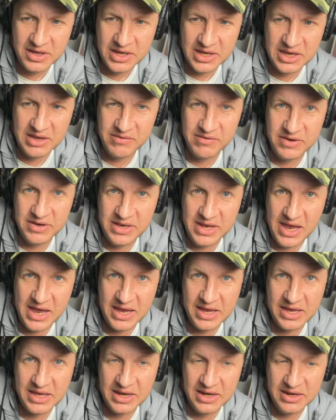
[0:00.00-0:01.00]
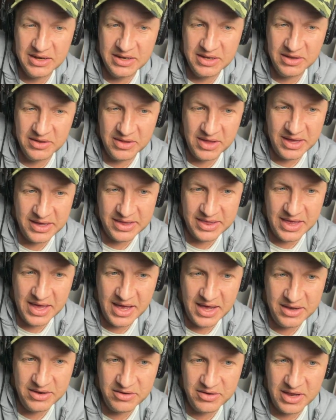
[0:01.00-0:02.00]
give and take in a deal like
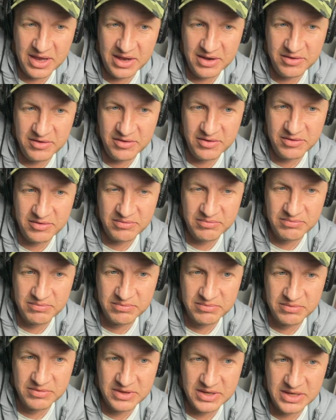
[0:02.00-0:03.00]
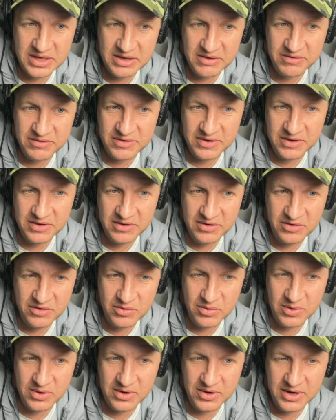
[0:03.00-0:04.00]
that. You can't just gift
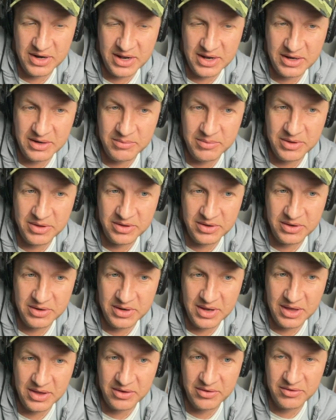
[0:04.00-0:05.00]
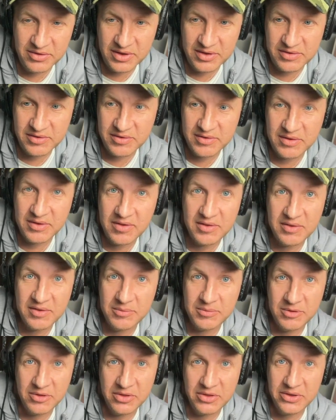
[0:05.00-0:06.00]
$290 million. That
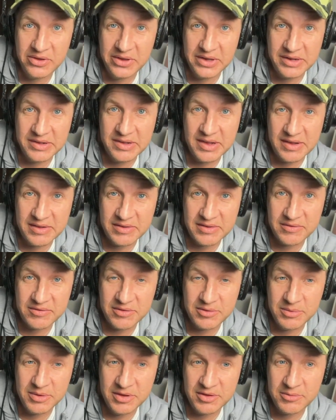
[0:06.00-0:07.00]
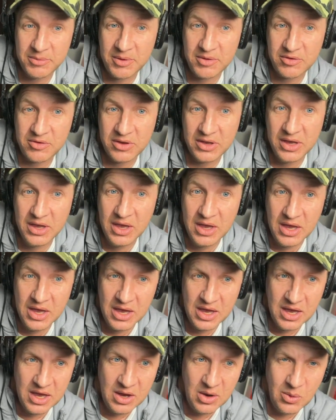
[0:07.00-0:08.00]
seems a little excessive to me, especially
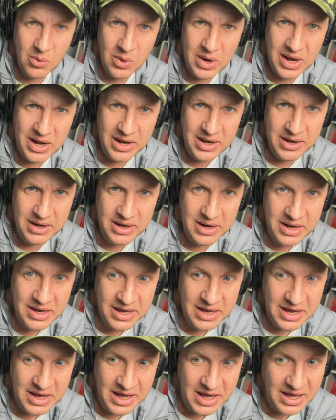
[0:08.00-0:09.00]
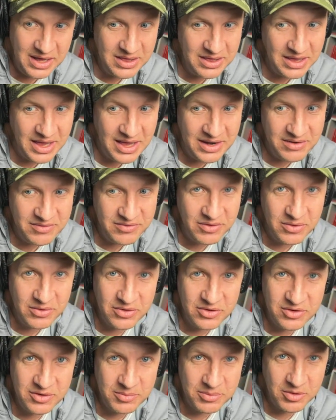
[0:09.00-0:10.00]
when a lot of
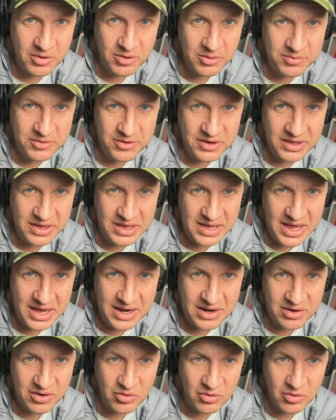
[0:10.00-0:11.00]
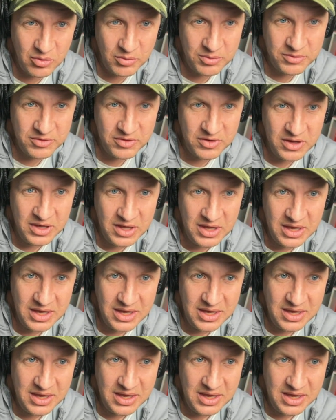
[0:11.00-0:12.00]
ownership groups and a lot of groups
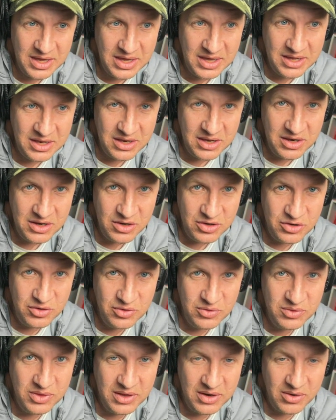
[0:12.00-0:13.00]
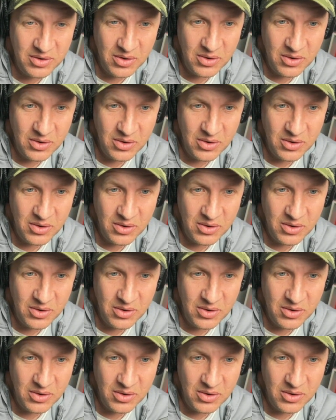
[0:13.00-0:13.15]
do their